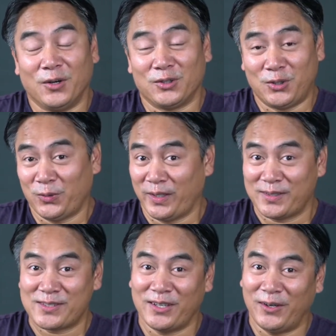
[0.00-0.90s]
doing
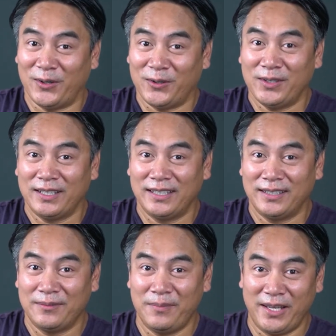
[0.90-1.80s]
so
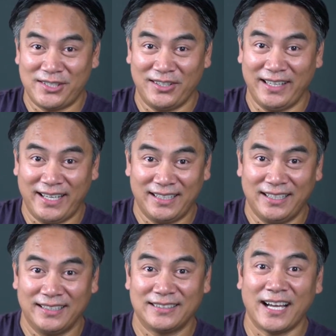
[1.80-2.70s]
makes your leg
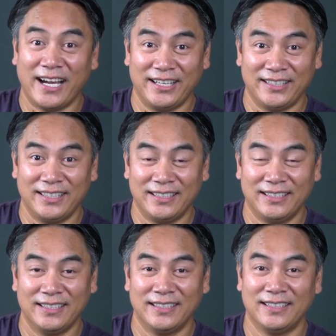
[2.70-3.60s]
tired
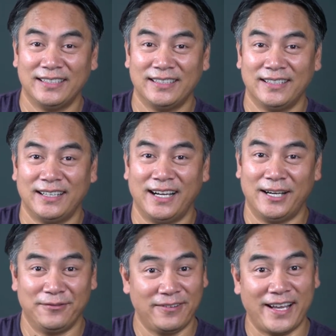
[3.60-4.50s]

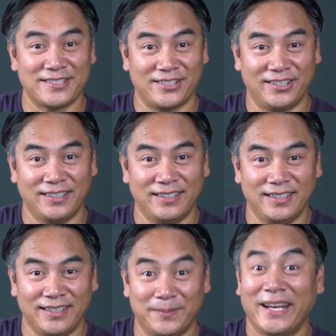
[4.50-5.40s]
faster.
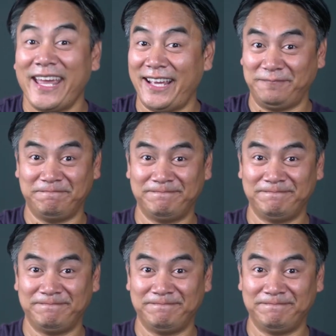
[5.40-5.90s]
But again,